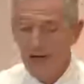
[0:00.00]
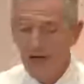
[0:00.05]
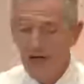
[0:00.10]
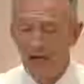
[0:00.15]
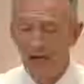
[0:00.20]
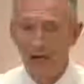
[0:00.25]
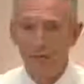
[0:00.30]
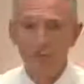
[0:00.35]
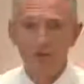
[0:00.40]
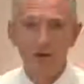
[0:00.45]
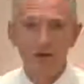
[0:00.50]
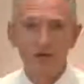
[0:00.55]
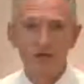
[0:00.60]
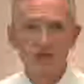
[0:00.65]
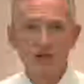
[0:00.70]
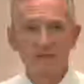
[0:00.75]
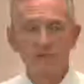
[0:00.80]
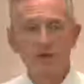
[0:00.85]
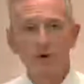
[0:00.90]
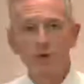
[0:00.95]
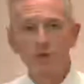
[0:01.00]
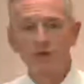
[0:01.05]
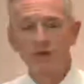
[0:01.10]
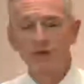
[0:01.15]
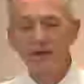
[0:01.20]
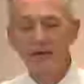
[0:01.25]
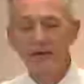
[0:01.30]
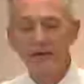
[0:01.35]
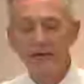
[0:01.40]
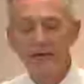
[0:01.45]
uh, Brother Jim
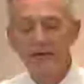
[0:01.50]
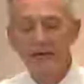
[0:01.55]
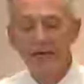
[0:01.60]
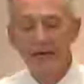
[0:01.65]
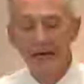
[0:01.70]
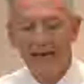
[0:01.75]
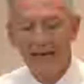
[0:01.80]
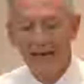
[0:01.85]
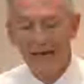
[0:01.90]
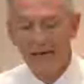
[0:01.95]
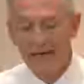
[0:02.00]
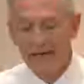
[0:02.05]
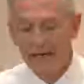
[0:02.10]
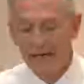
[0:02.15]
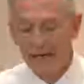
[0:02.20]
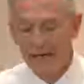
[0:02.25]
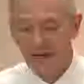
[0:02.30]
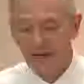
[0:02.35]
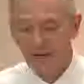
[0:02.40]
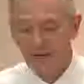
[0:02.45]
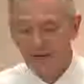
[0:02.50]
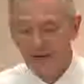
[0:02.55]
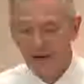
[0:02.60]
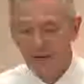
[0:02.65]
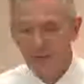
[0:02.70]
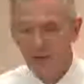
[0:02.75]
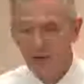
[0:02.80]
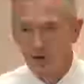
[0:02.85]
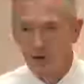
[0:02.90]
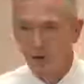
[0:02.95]
Molson, and uh, they
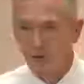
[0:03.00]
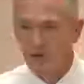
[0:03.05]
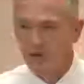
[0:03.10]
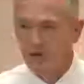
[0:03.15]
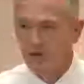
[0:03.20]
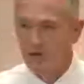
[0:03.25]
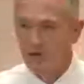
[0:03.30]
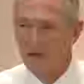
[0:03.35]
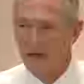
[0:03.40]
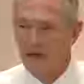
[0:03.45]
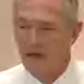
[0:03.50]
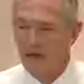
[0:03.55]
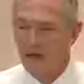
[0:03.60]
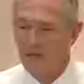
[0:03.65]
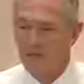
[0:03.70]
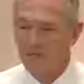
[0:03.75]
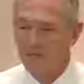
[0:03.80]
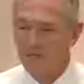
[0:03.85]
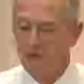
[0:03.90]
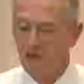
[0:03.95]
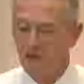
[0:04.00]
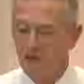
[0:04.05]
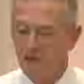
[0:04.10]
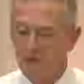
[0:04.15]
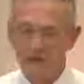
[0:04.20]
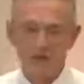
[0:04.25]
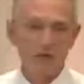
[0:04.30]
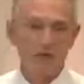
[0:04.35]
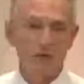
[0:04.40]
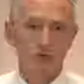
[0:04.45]
were going through a, a
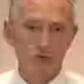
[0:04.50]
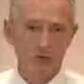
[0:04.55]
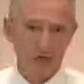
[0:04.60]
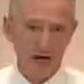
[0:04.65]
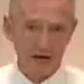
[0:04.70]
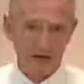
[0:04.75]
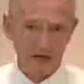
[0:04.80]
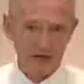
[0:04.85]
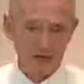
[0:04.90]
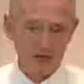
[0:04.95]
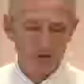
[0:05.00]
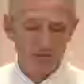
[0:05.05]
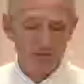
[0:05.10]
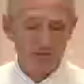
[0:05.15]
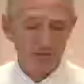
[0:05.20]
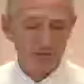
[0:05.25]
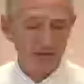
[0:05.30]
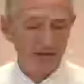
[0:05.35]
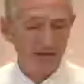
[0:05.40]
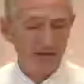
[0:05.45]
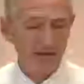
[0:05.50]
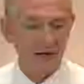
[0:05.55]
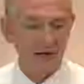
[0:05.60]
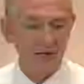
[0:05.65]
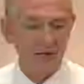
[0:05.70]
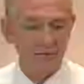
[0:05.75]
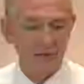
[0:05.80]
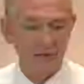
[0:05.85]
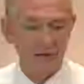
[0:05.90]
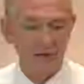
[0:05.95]
physical challenge that
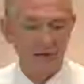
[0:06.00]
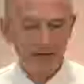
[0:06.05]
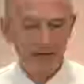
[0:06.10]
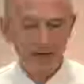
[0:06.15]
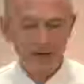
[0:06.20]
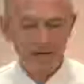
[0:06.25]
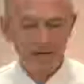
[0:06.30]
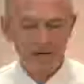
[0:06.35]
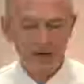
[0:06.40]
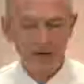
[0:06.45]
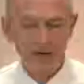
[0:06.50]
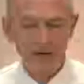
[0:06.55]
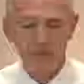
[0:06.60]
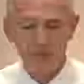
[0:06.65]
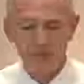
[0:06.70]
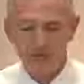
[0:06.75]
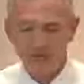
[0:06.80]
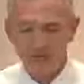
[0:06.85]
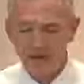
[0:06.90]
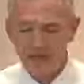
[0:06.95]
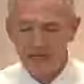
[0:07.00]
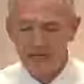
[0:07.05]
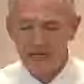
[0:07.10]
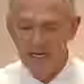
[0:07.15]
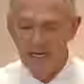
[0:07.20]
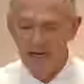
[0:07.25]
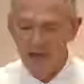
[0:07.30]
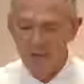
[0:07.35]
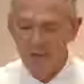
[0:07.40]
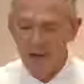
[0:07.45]
uh, Carrie was facing,
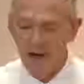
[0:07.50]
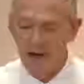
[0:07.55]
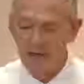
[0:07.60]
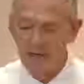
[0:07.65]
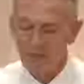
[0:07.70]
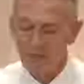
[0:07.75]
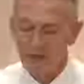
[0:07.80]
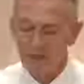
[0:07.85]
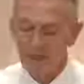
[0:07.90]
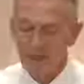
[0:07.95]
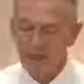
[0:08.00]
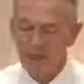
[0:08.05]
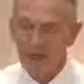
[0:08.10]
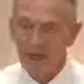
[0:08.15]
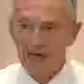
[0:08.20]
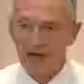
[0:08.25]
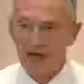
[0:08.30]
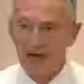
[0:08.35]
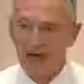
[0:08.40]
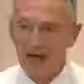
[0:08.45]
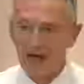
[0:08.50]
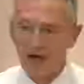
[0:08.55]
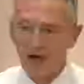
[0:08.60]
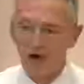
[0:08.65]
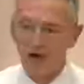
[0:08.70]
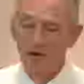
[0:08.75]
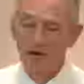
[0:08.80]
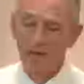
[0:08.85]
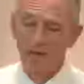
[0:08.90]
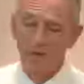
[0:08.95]
his wife. And I
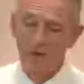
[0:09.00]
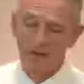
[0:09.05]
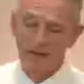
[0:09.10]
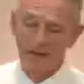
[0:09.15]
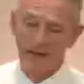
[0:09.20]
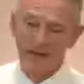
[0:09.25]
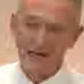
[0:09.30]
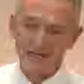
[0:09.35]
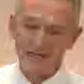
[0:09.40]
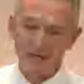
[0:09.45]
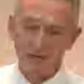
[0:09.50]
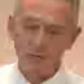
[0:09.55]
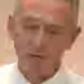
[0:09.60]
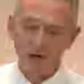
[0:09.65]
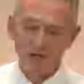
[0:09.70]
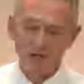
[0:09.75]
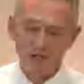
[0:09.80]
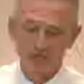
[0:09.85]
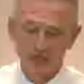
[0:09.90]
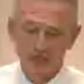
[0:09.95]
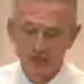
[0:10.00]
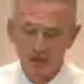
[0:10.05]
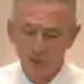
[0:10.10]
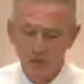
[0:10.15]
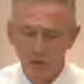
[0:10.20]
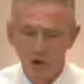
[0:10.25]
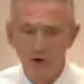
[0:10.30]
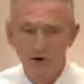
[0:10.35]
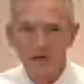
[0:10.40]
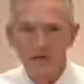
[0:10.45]
called him one day and I said, what's the good
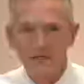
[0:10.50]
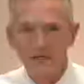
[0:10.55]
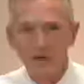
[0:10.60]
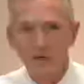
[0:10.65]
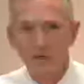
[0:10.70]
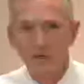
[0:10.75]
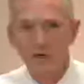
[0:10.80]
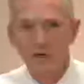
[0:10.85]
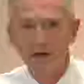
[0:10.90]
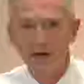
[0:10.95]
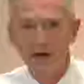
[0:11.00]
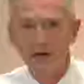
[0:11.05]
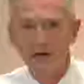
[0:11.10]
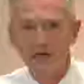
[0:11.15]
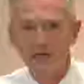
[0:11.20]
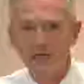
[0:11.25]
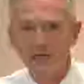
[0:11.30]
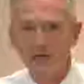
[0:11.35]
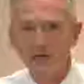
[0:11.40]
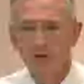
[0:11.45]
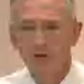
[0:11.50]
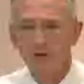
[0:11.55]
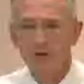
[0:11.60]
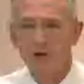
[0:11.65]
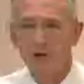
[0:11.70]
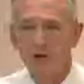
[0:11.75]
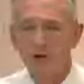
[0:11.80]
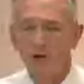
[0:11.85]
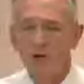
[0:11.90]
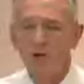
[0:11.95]
word? He said, well, Carrie's healed and
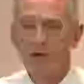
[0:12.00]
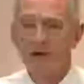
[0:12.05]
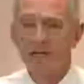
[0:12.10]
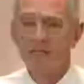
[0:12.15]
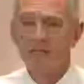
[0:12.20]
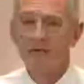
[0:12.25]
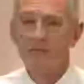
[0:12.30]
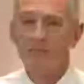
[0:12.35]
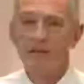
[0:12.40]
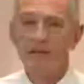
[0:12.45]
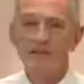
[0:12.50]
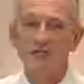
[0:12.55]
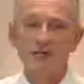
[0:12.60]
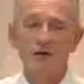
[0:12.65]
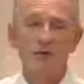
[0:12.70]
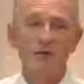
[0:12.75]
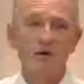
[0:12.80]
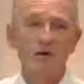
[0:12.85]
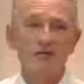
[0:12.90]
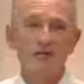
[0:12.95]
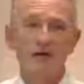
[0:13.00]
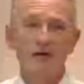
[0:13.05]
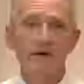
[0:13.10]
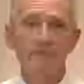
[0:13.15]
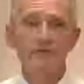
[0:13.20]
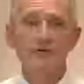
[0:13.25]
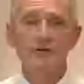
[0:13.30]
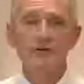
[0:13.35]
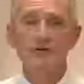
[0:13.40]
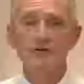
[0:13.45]
whole. And I said, based on what
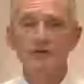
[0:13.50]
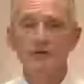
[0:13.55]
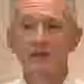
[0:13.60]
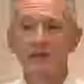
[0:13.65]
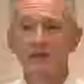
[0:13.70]
scriptures?